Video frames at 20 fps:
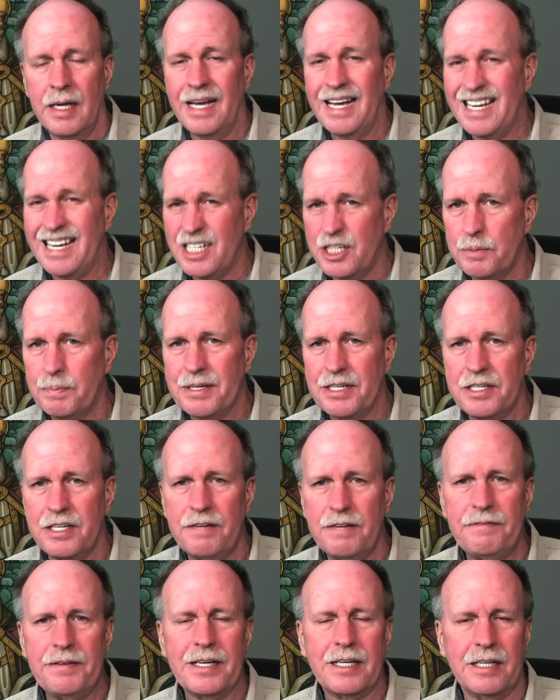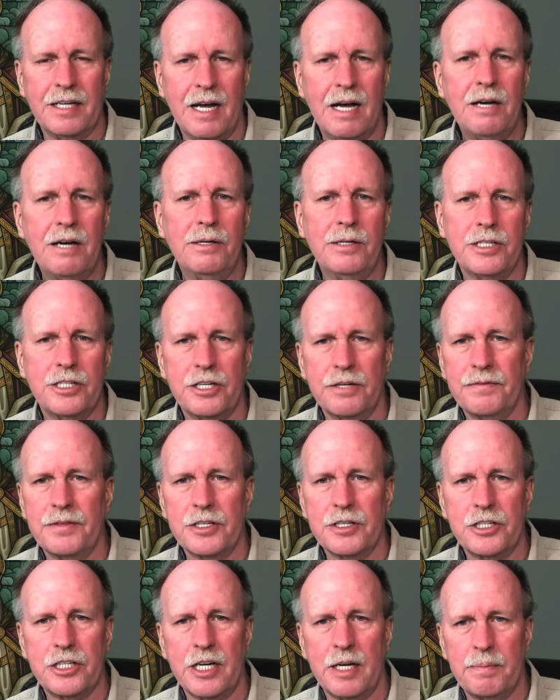a specific knowledge of the
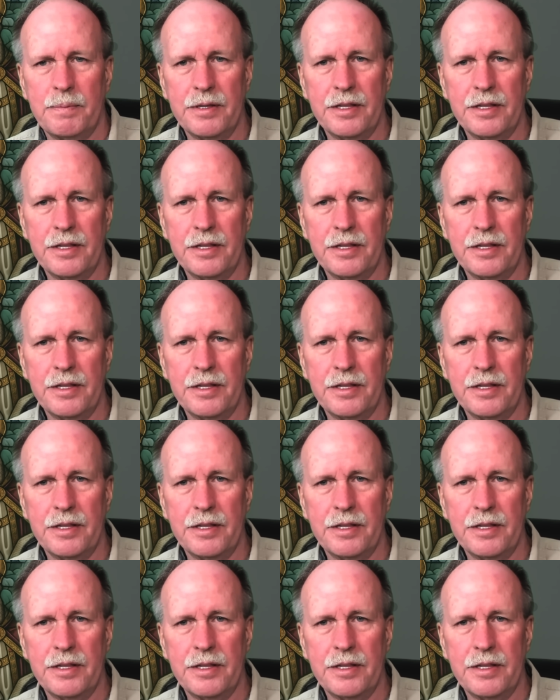shape